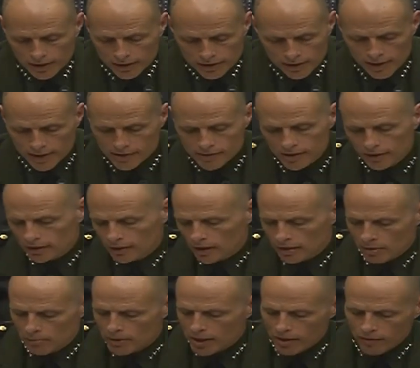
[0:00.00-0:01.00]
Yeah. Yes,
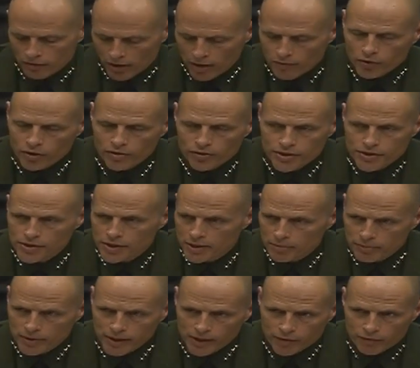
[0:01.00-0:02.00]
I, I mean, I've, I've, heard the
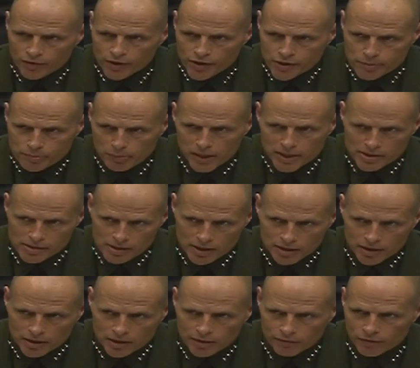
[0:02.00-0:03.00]
same thing. It varies by
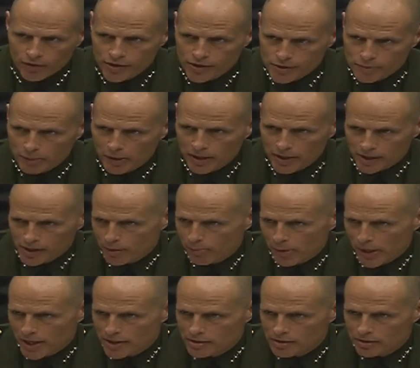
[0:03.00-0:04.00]
city and it varies by the
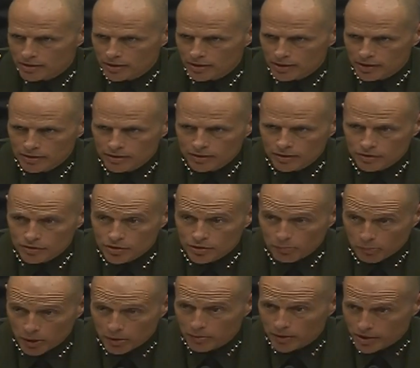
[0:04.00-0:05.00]
capacity that the
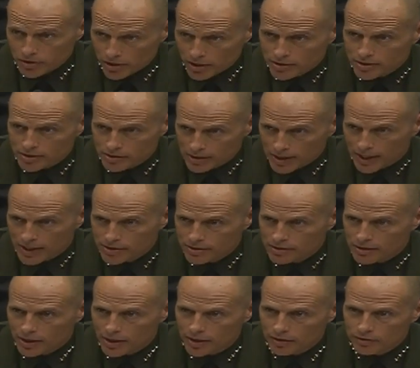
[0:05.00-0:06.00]
Department of Justice has
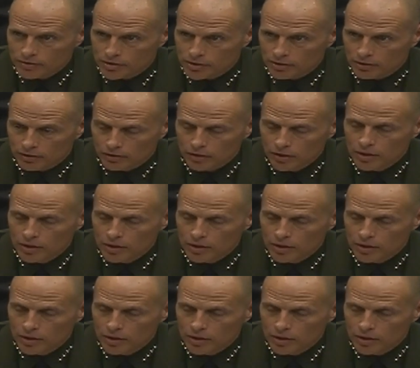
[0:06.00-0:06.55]
to, ha to